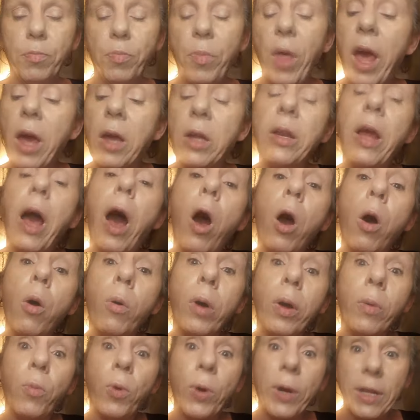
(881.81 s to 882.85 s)
And, oh,
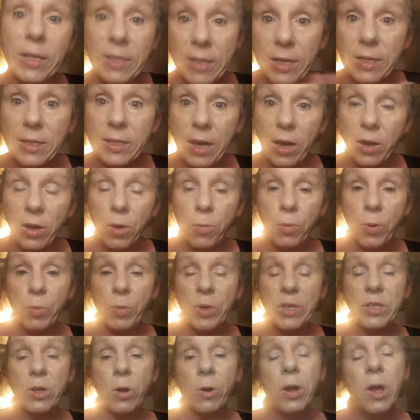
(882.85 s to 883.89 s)
and what I didn't tell you when
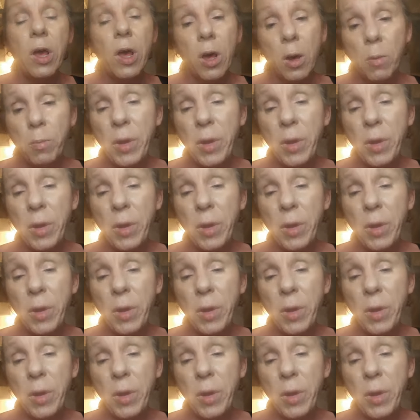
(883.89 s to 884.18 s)
we started,